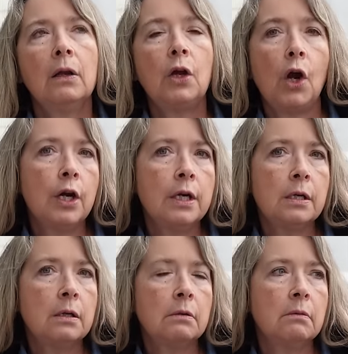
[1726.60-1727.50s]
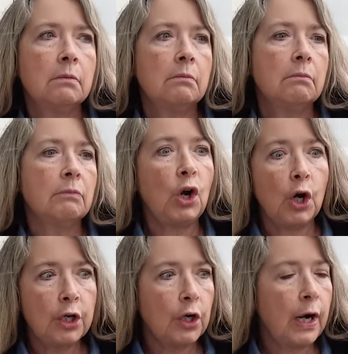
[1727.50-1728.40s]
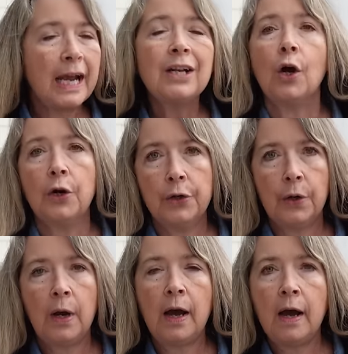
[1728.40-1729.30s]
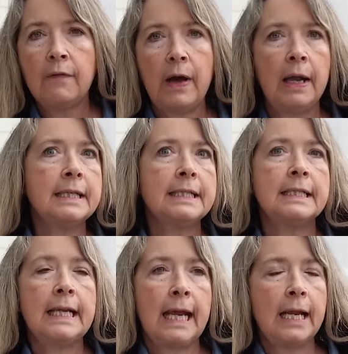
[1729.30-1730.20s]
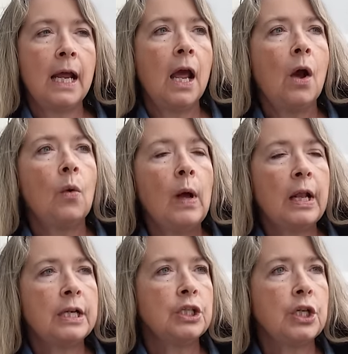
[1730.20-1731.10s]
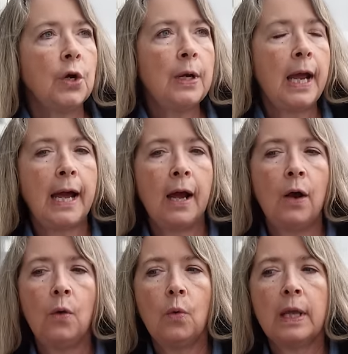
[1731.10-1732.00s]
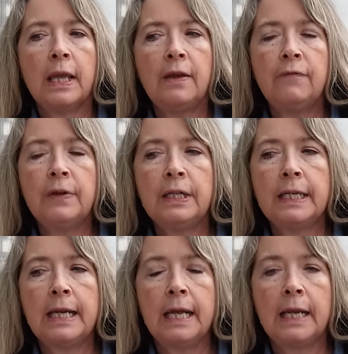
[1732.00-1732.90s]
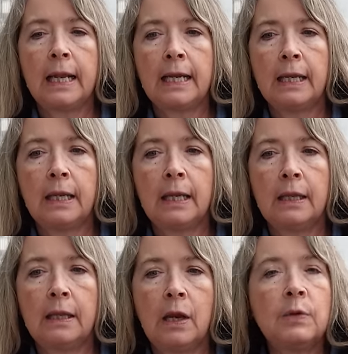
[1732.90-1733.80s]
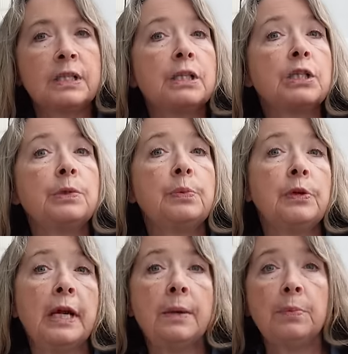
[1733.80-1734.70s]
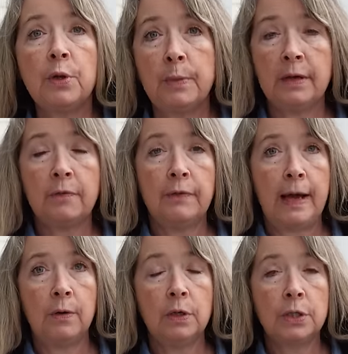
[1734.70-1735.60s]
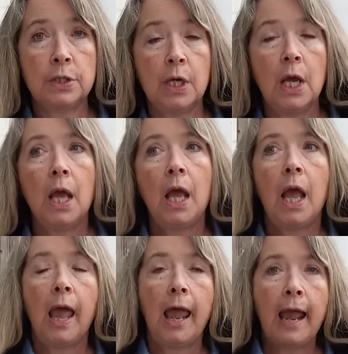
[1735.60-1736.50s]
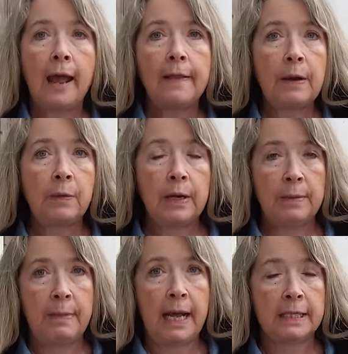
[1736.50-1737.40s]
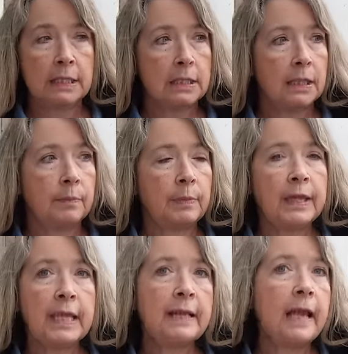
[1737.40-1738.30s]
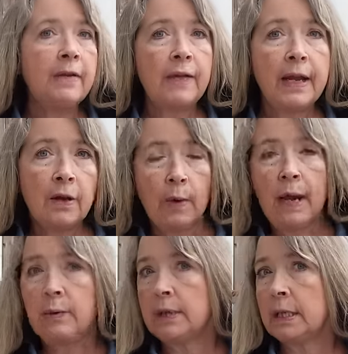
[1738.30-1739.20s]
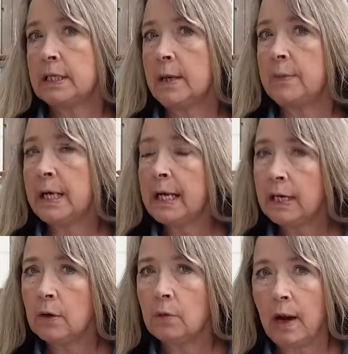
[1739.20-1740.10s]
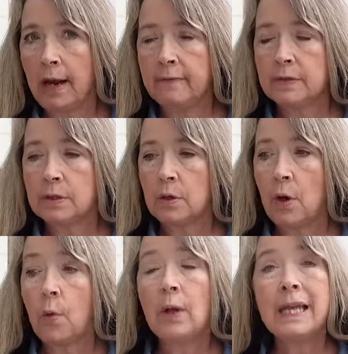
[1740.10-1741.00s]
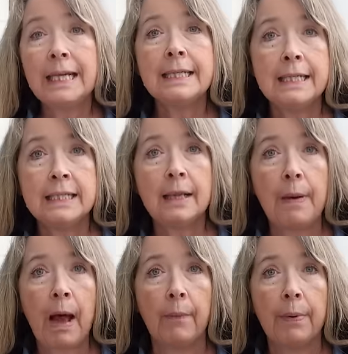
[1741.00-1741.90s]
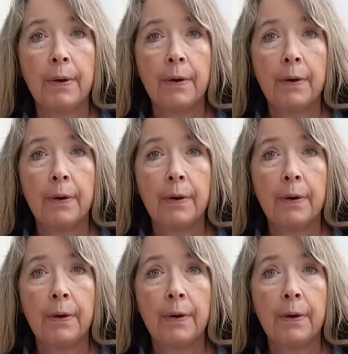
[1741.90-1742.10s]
garden gardener, head gardener of an estate. Well, it showed how he filled in like there was the spring blooming flowers and they were in mass, but then they fade away when the summer heat arrives. Well, he digs them up